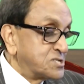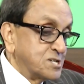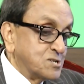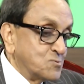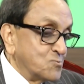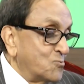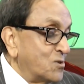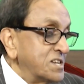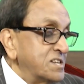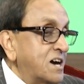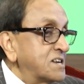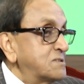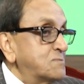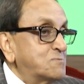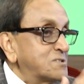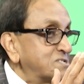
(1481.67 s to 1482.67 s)
sir.
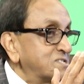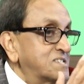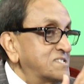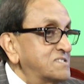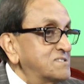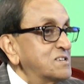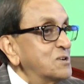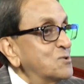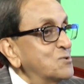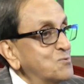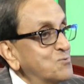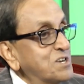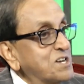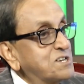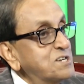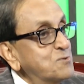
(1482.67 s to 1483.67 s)
100%.
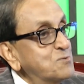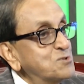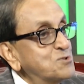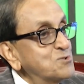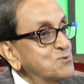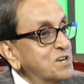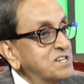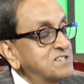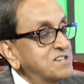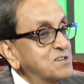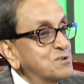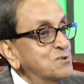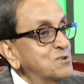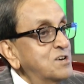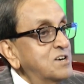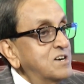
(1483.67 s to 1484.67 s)
We agree with you,
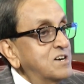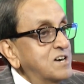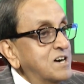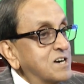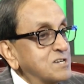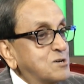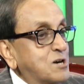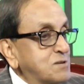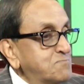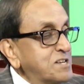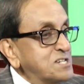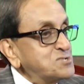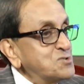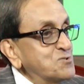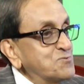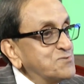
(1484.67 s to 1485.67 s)
and God
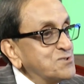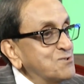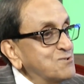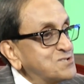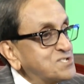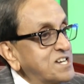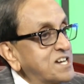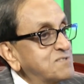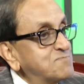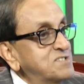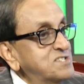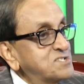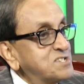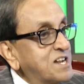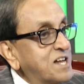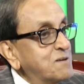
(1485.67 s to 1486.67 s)
bless you for those
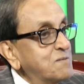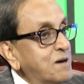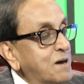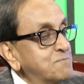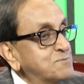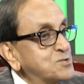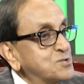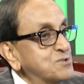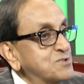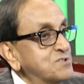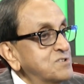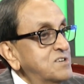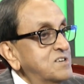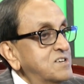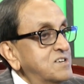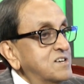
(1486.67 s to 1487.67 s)
statements. And I'm
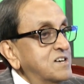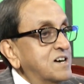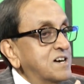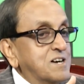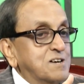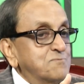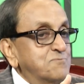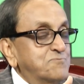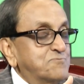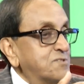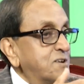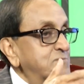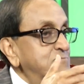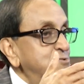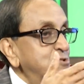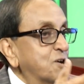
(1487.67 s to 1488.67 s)
sure
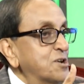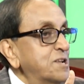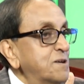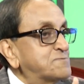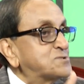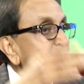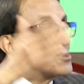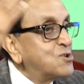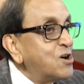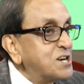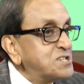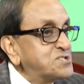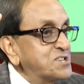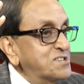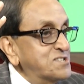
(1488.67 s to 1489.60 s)
from your lips to God's